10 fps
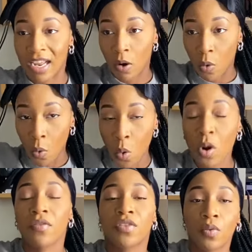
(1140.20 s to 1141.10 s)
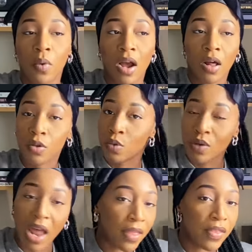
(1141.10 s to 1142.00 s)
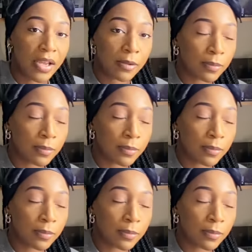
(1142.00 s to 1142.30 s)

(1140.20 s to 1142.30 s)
like all of the world or nothing.